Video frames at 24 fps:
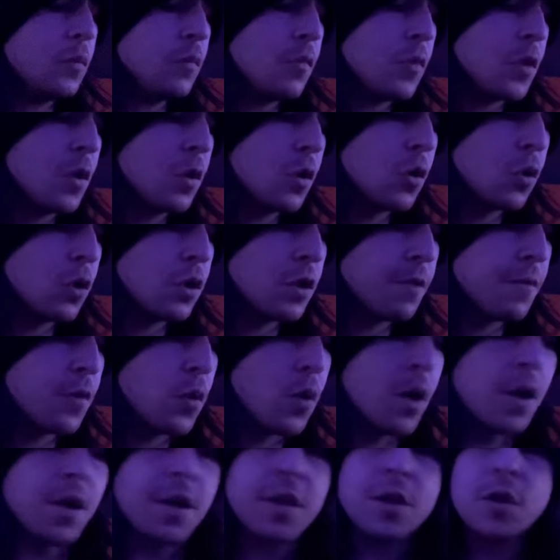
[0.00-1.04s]
of course, if
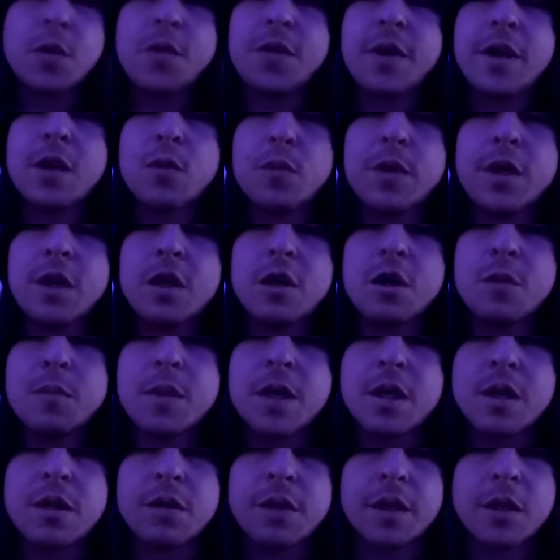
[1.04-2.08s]
you are dealing with anyone, you could
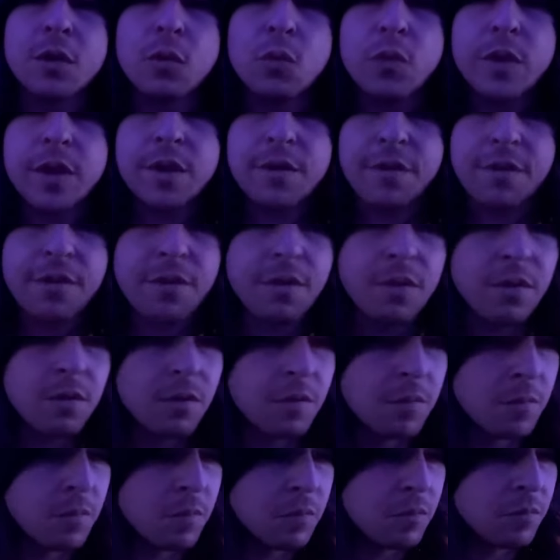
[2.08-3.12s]
be dealing with
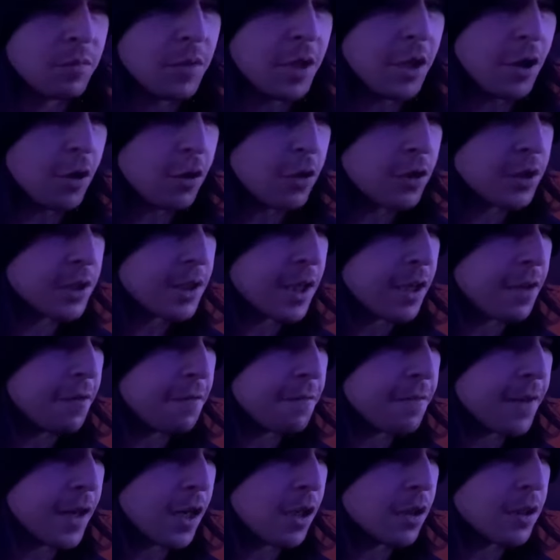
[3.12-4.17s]
an earth sign, a
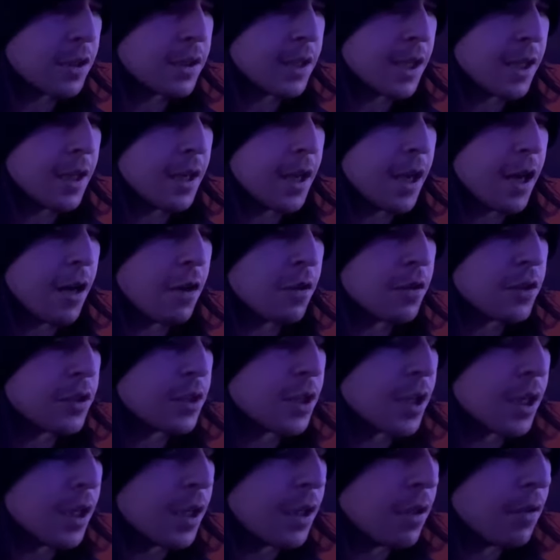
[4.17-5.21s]
fire sign, an air
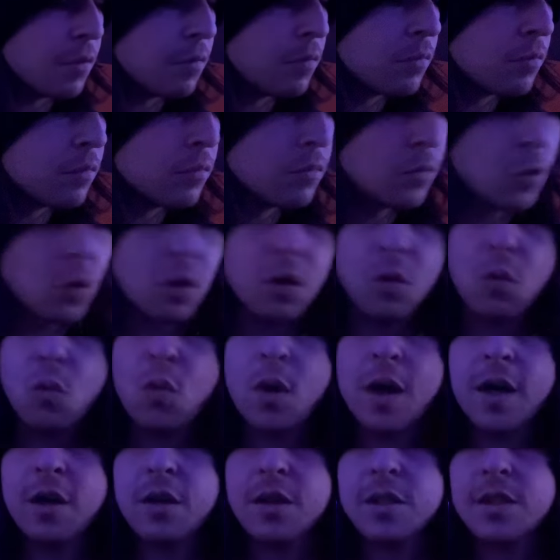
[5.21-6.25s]
sign, or a
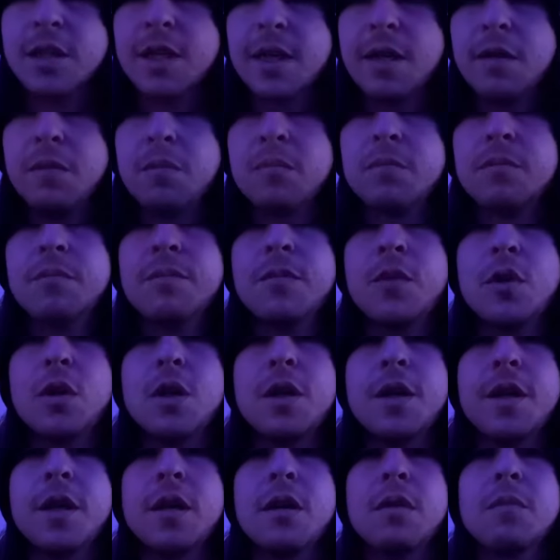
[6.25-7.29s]
water sign. They're
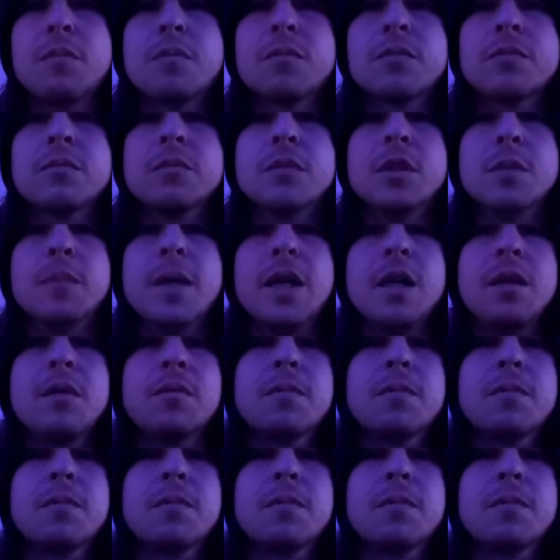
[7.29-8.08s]
all here. Goodbye.